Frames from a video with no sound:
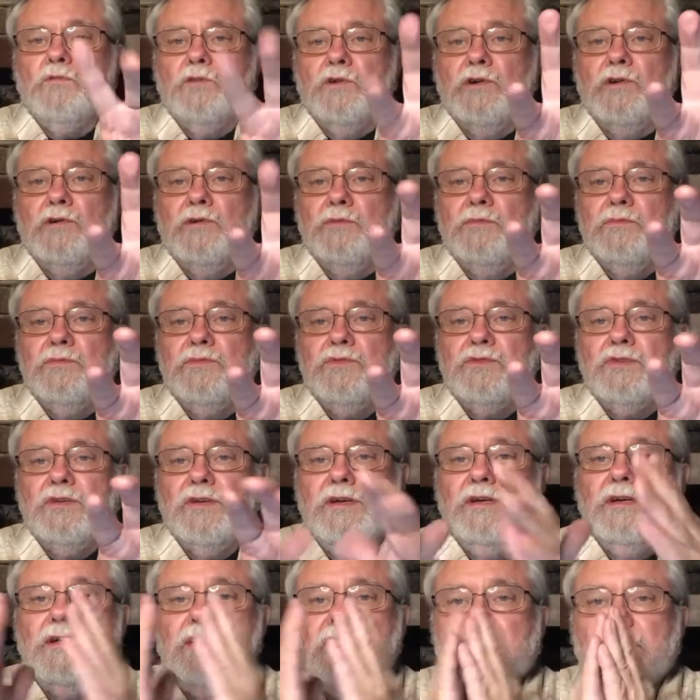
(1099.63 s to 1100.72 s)
worms,
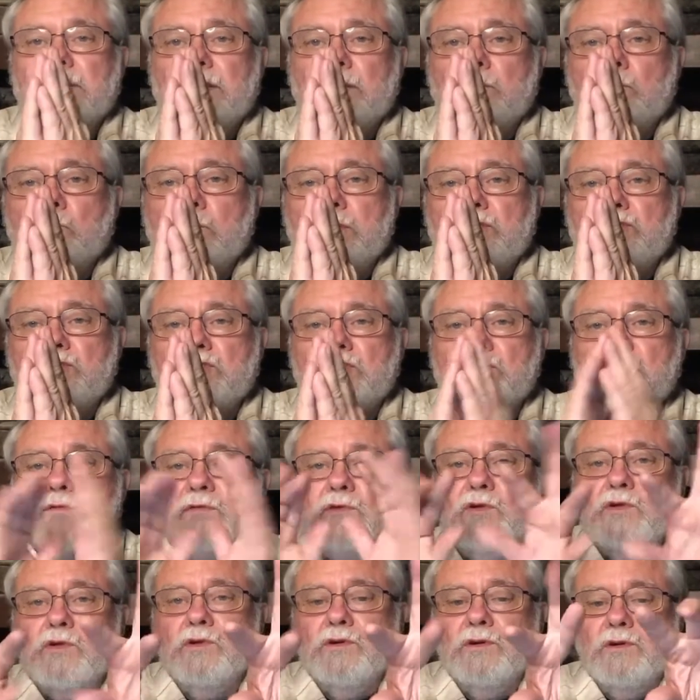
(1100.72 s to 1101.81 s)
and wished
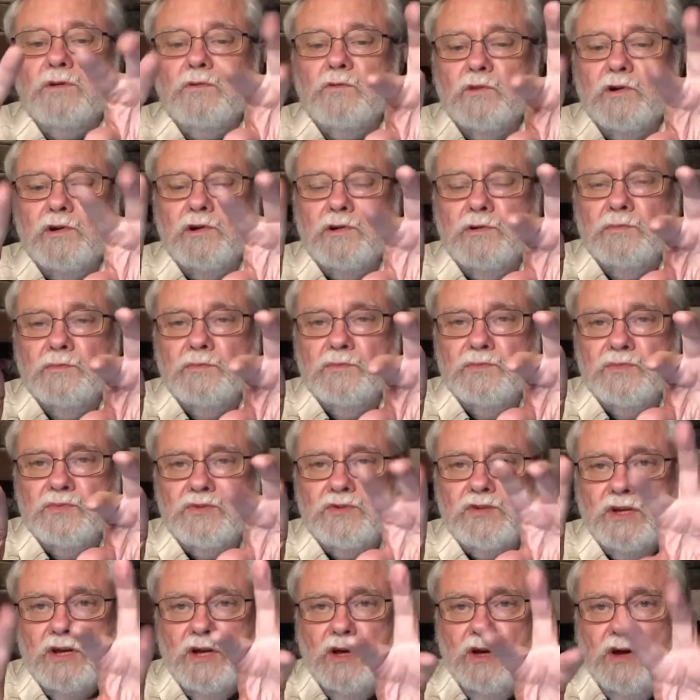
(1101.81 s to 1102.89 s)
for
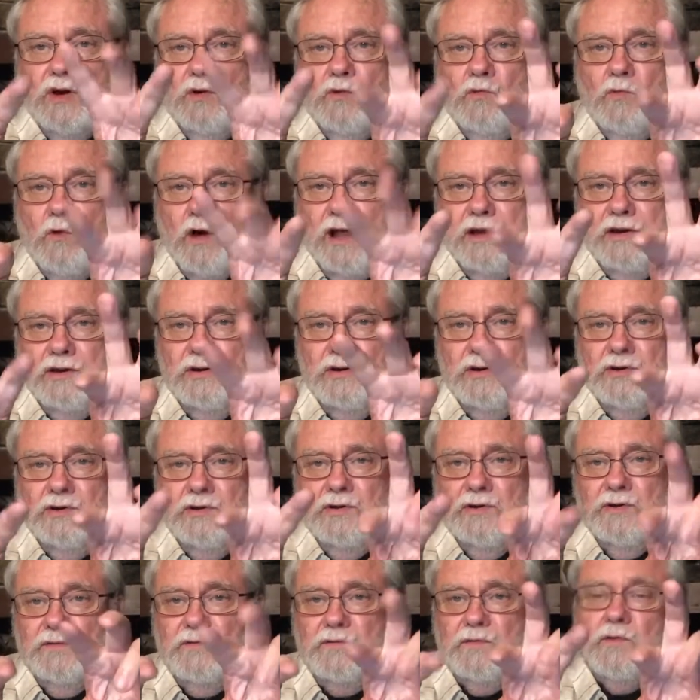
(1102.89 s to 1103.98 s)
worms,
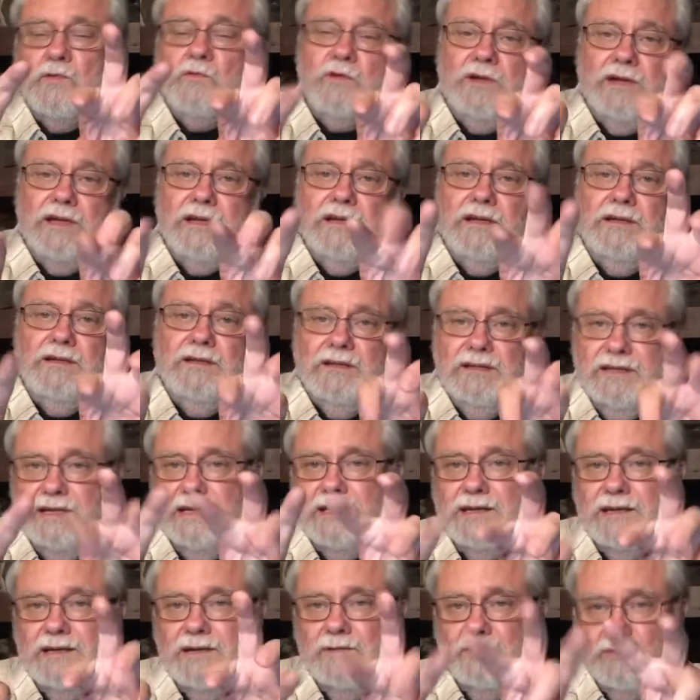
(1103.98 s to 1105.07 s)
wonderful
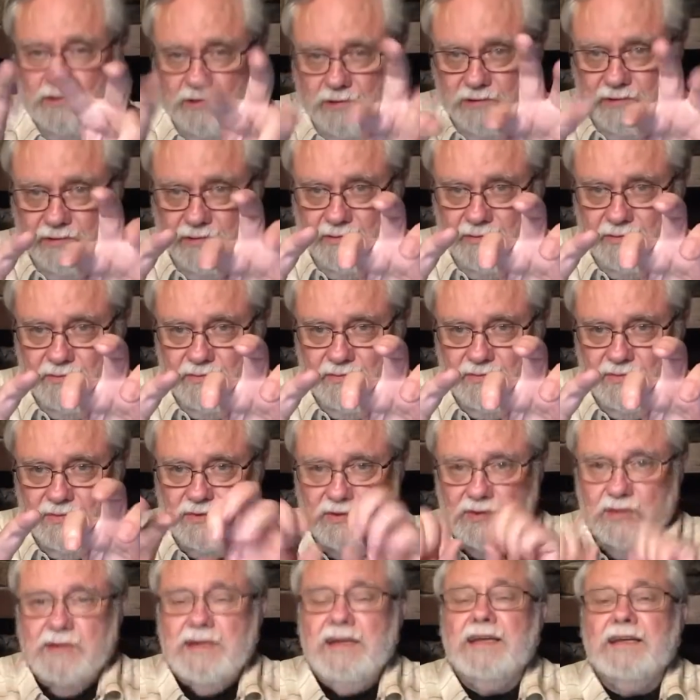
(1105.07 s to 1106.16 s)
wiggly worms.
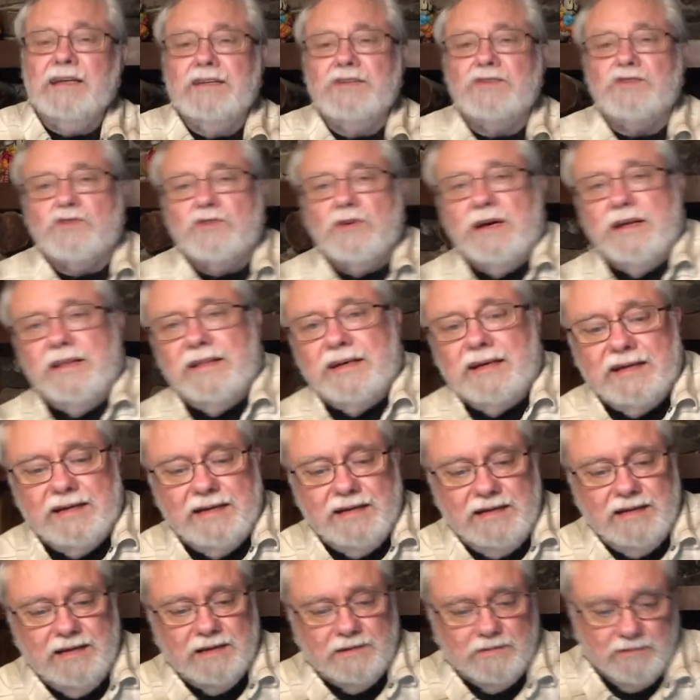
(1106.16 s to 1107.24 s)
Okay, let's try that
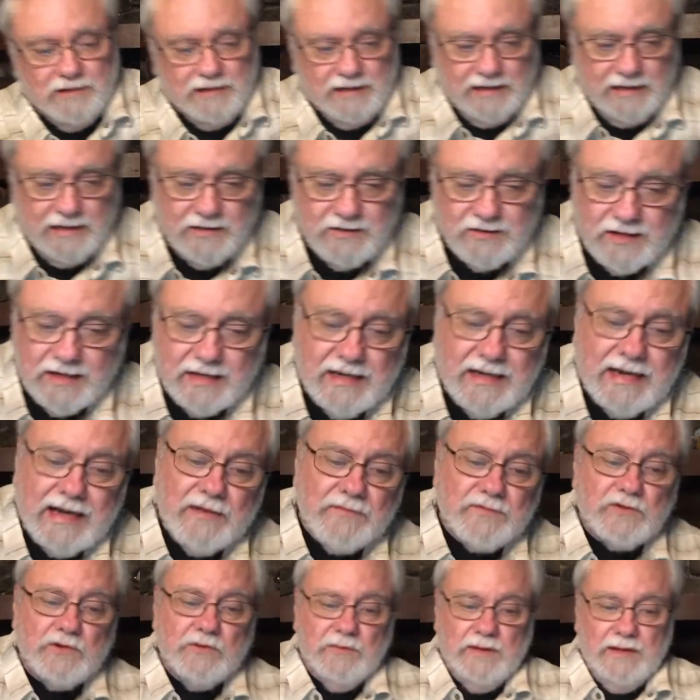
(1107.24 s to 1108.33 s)
again. Ready? Sing it
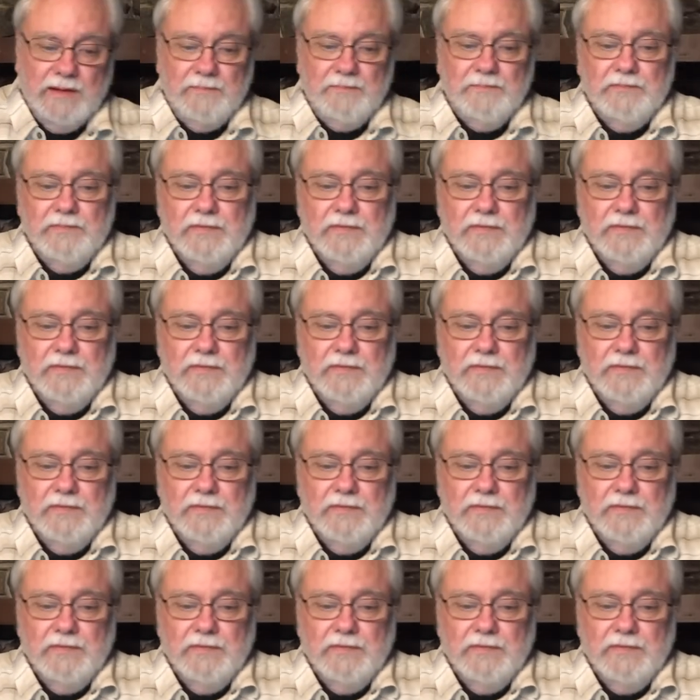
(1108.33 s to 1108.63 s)
after me.